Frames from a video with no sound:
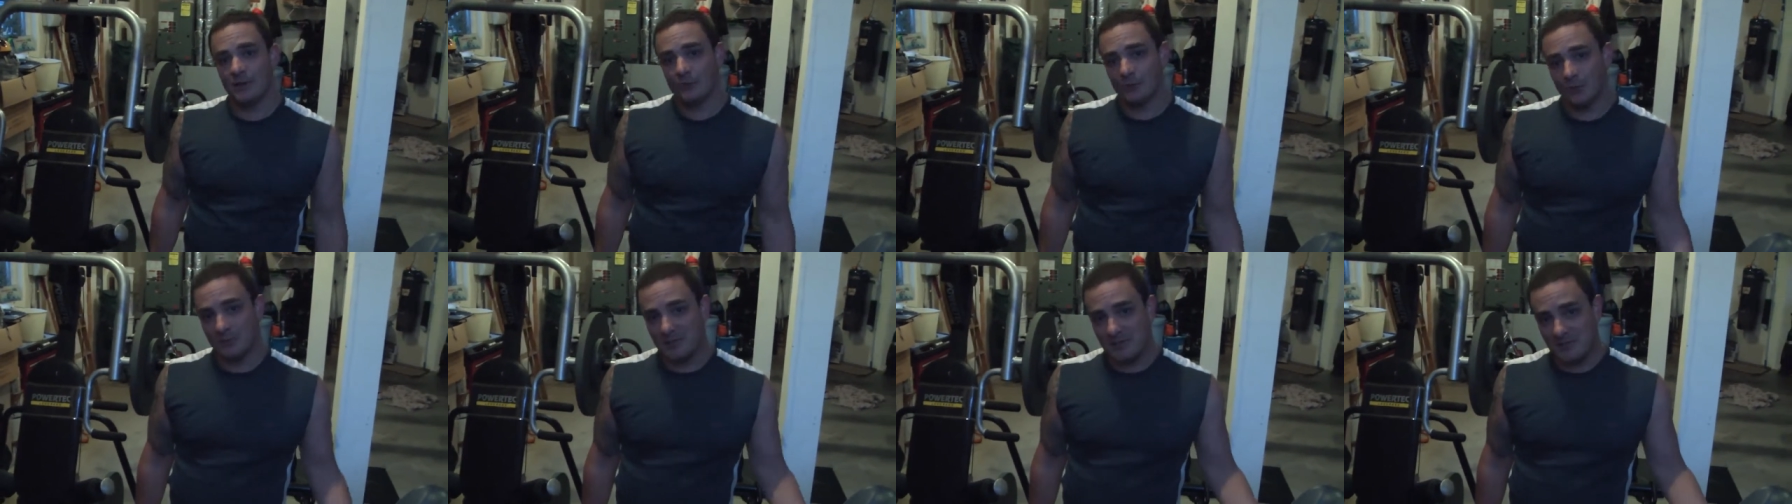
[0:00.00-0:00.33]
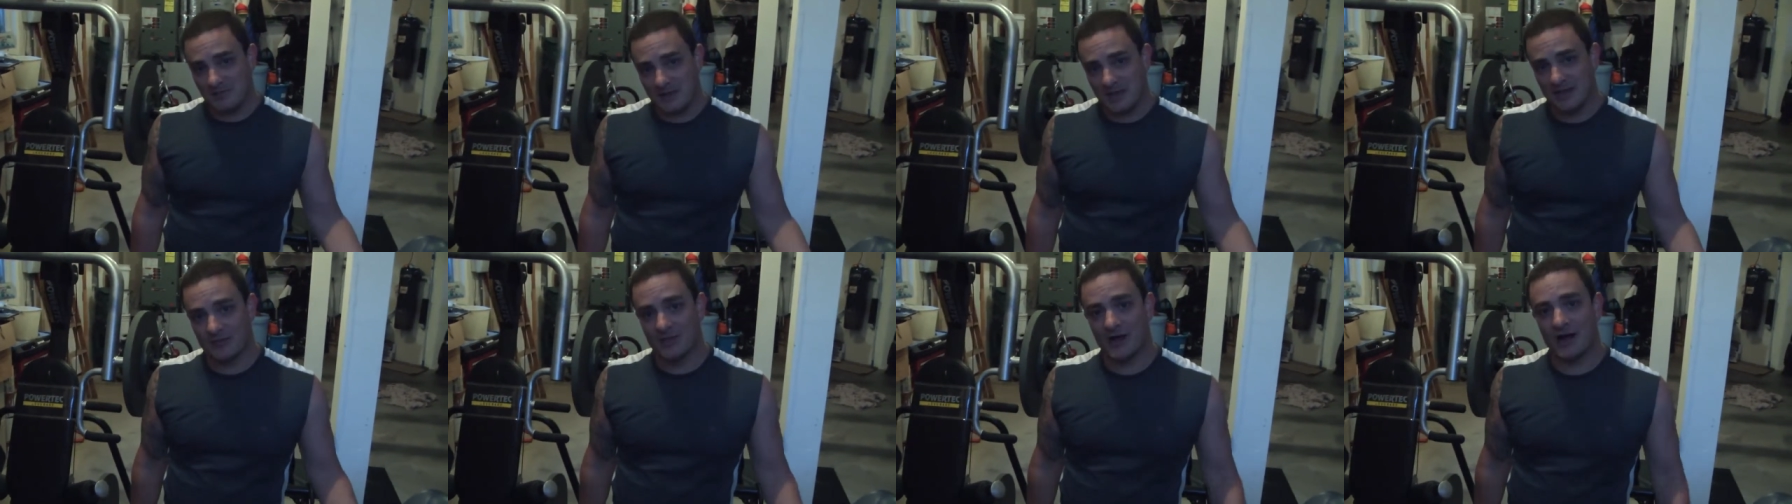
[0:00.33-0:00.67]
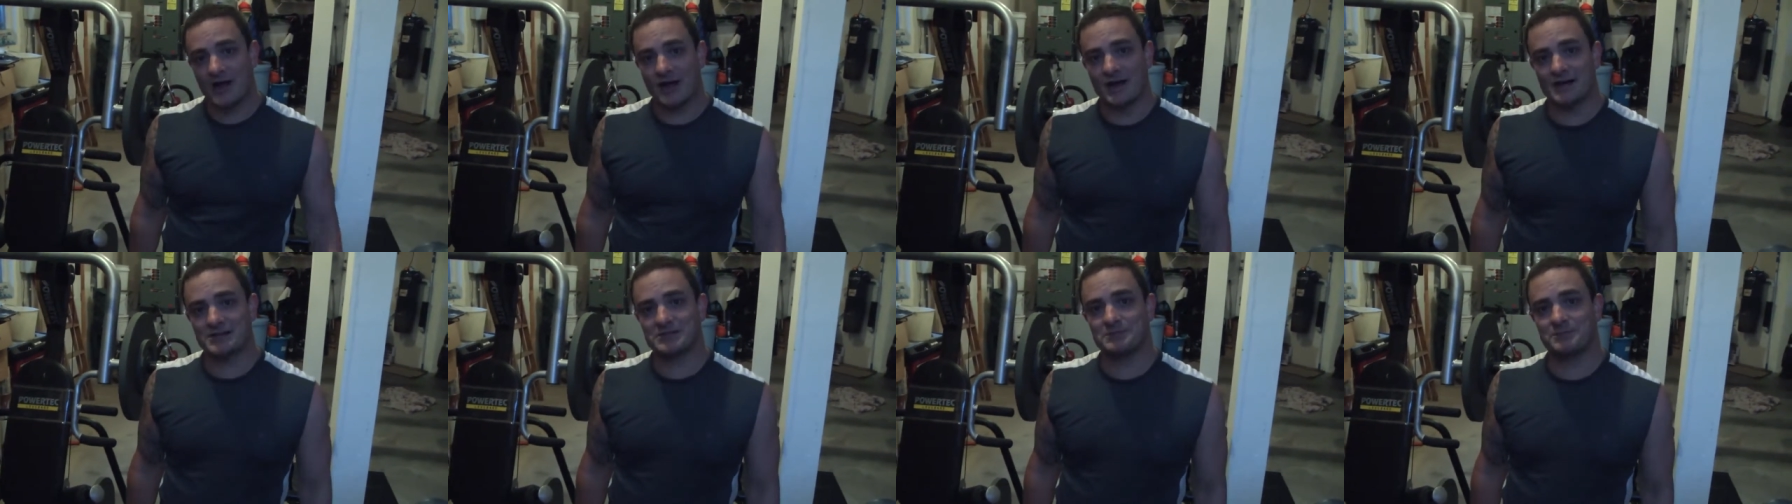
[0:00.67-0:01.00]
will be me in the
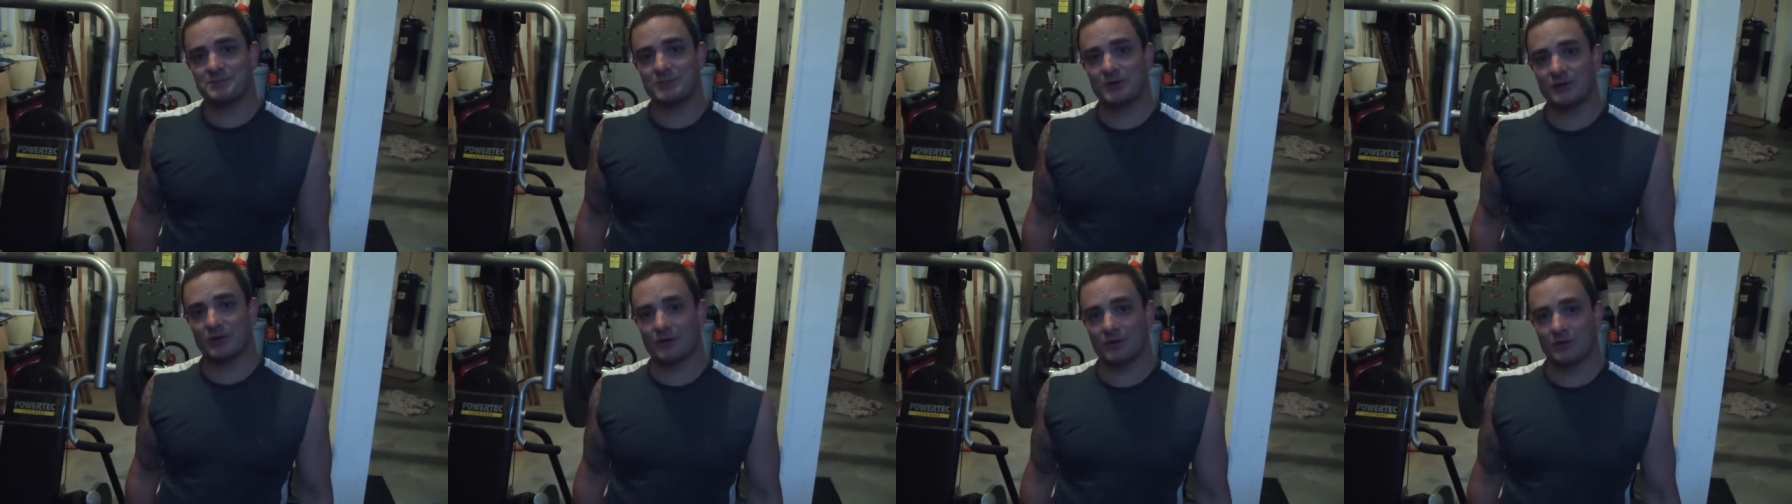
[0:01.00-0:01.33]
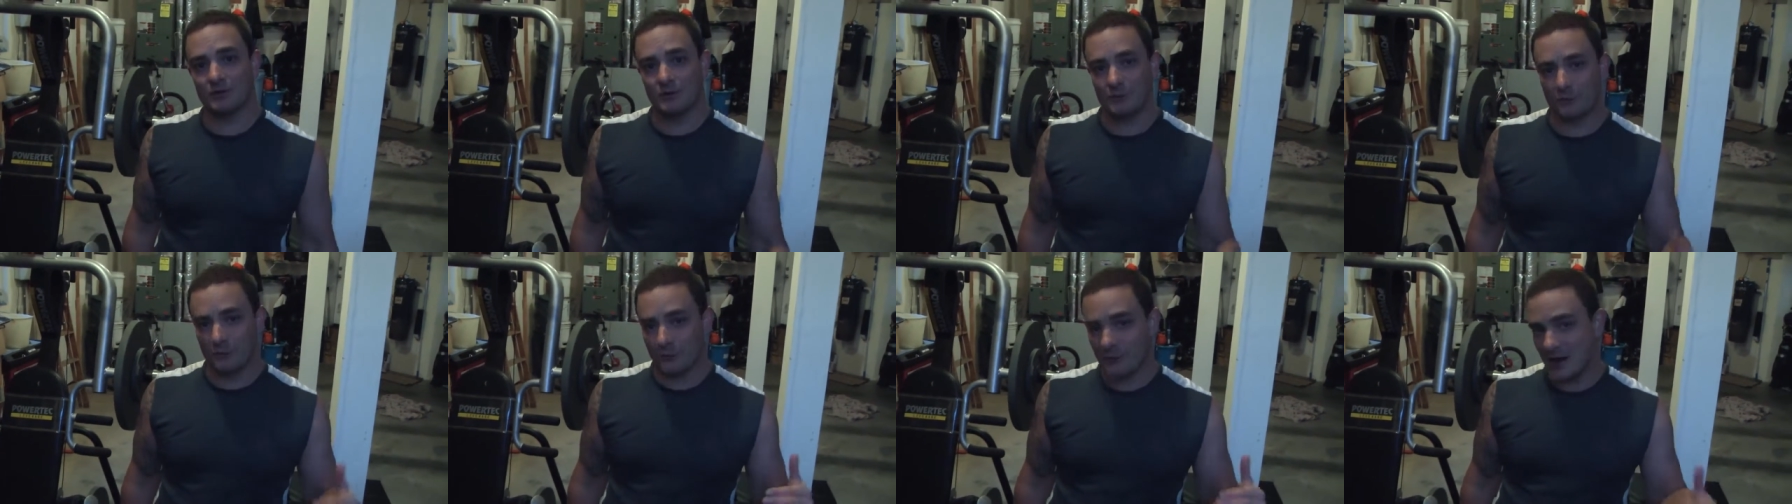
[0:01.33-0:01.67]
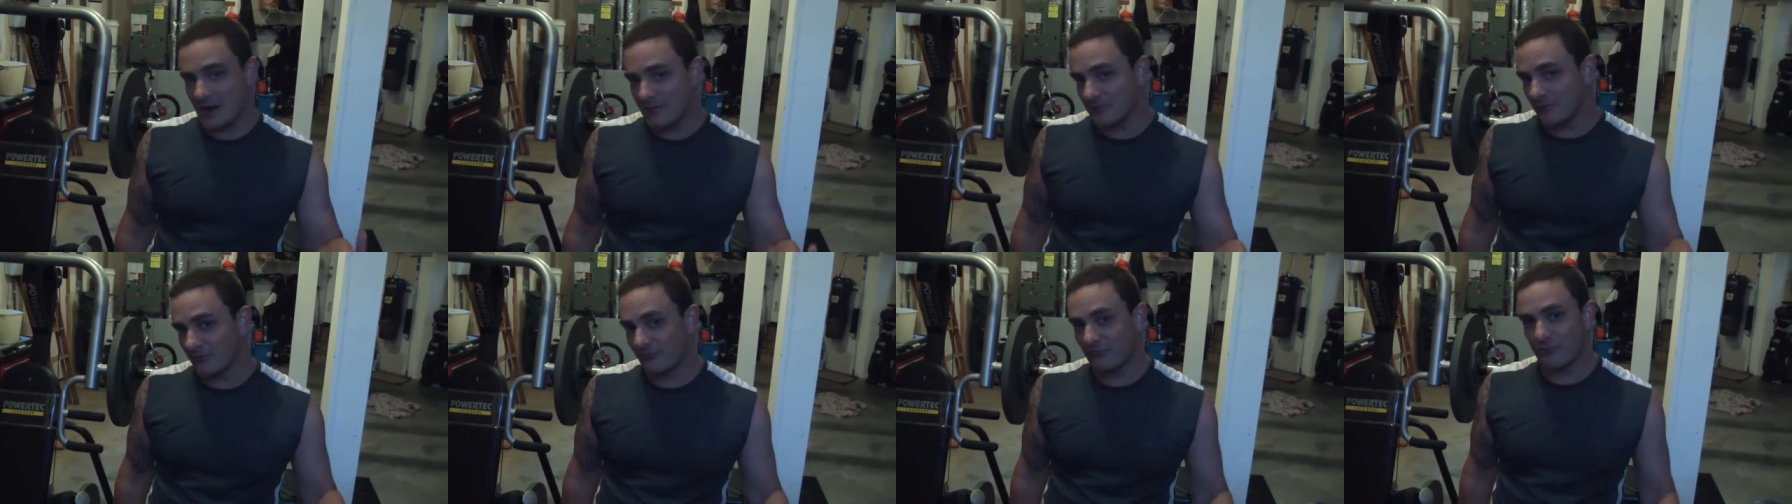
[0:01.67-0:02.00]
hospital
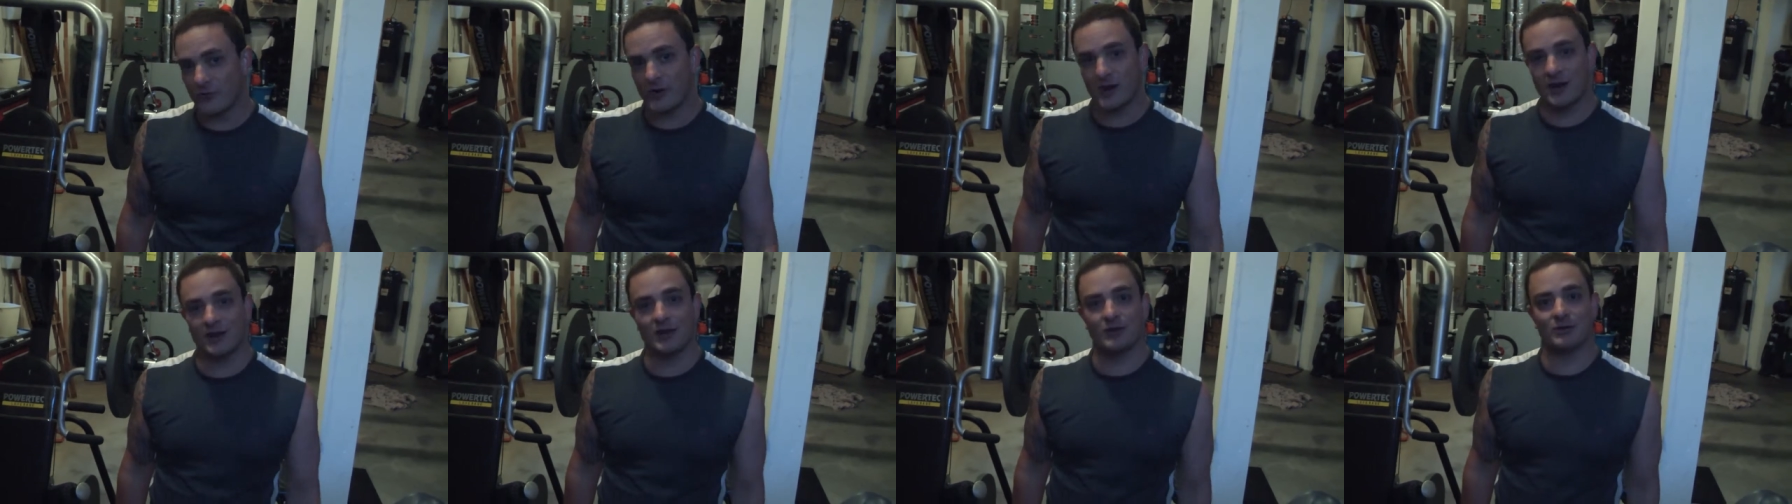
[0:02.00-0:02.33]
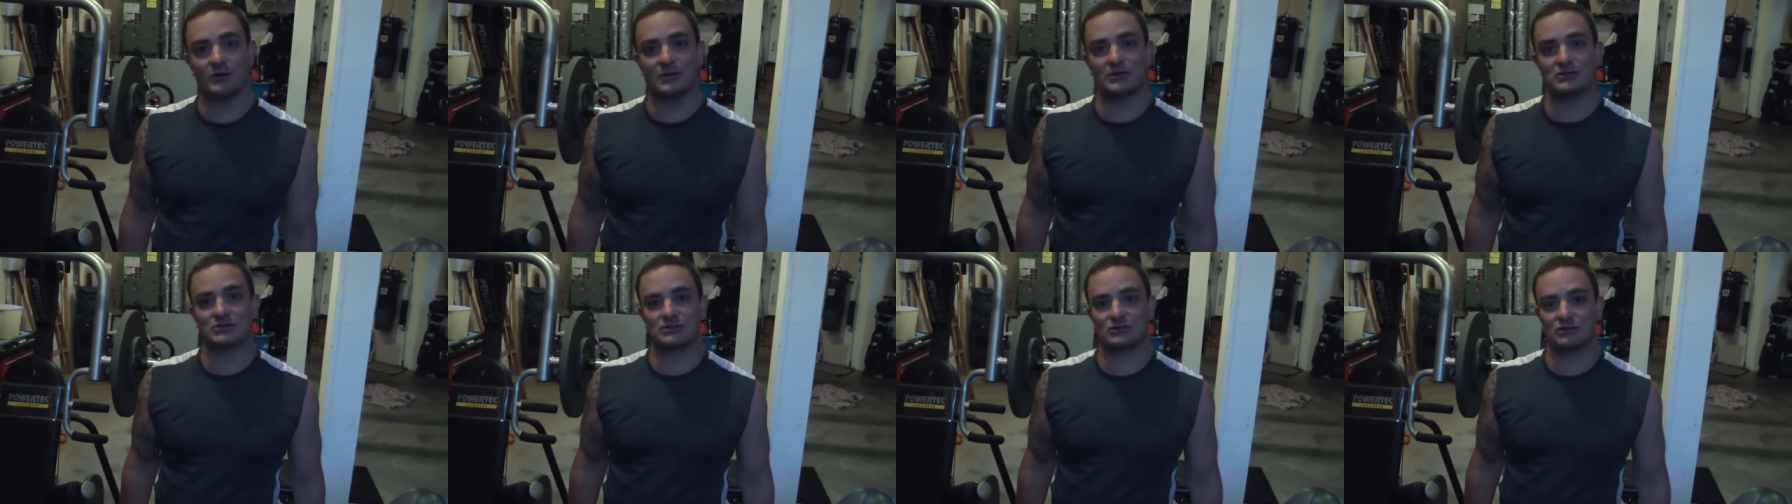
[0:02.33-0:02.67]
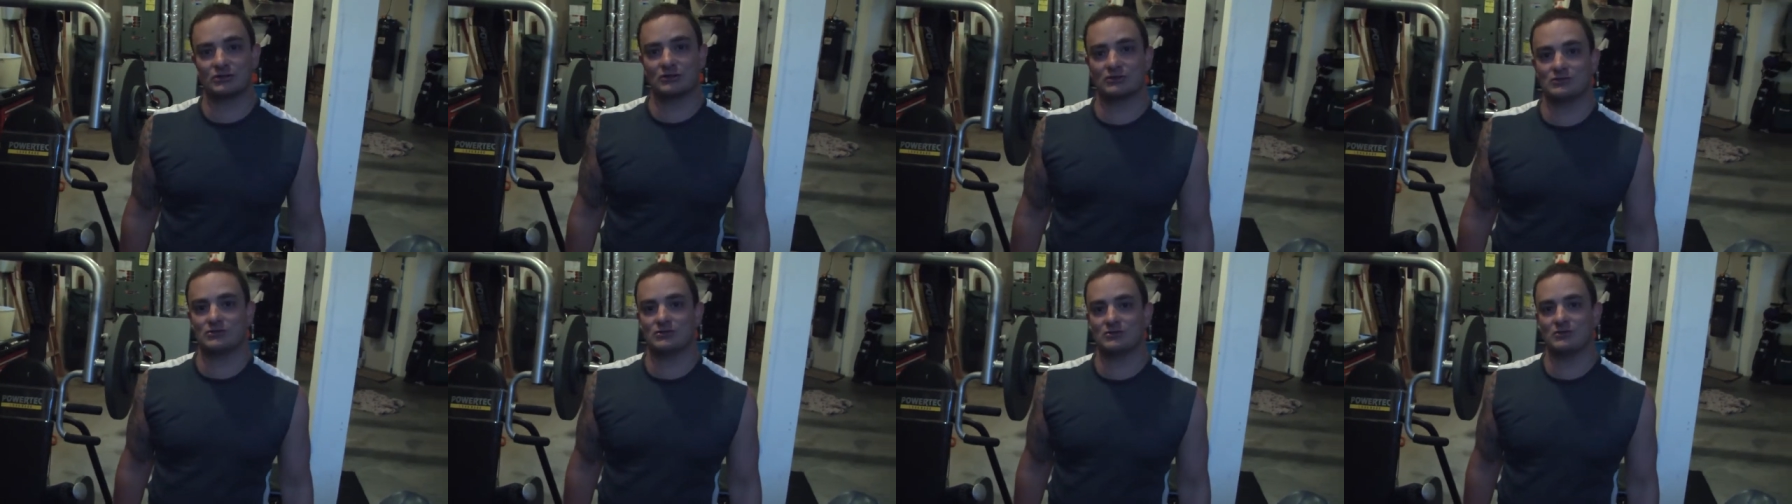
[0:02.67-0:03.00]
right before I go into
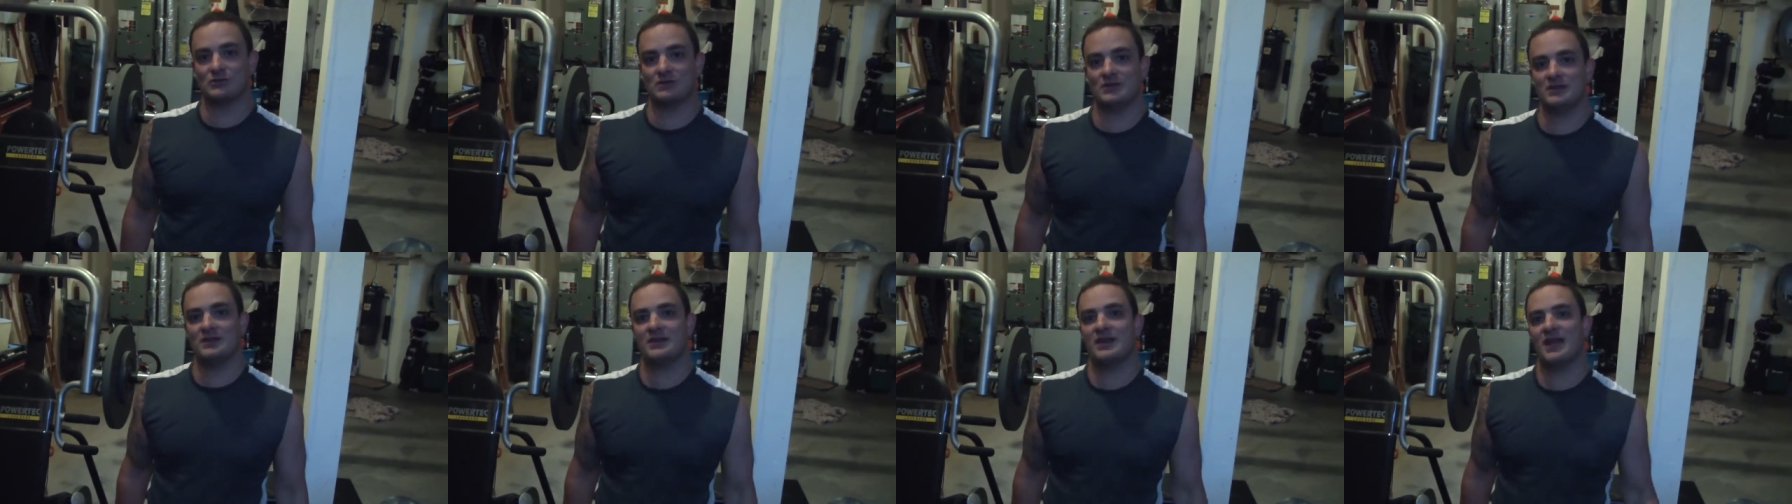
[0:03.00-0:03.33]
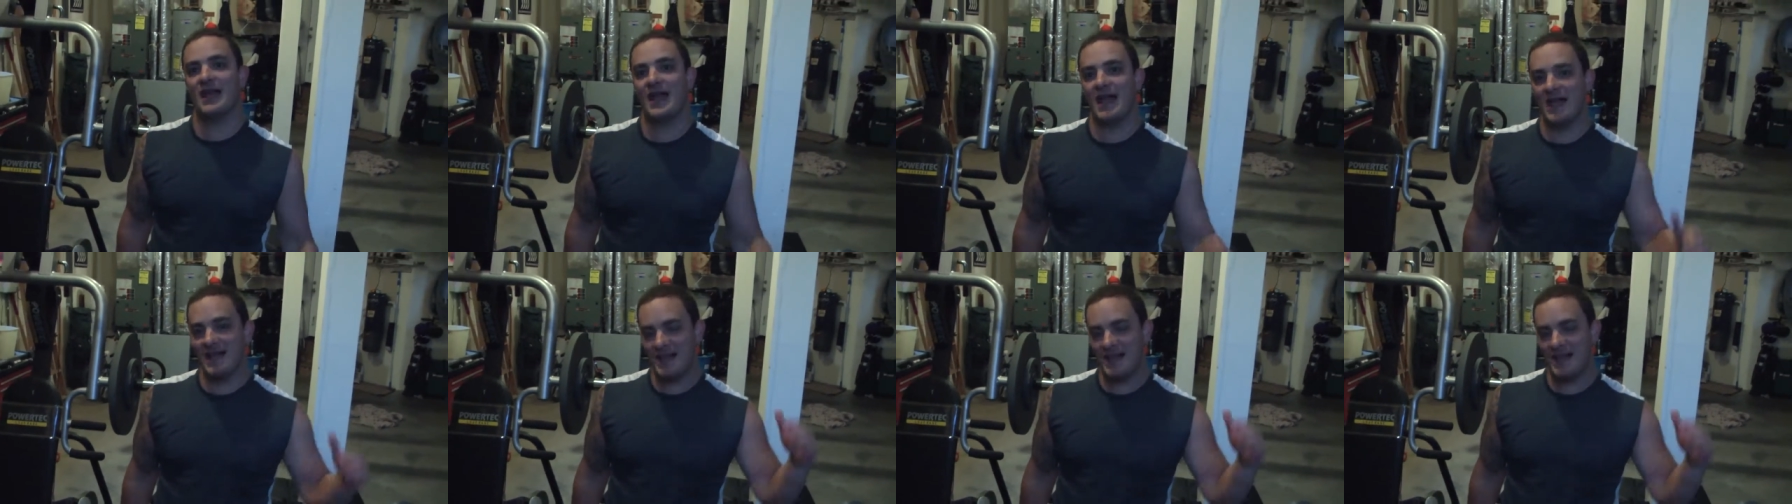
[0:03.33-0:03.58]
surgery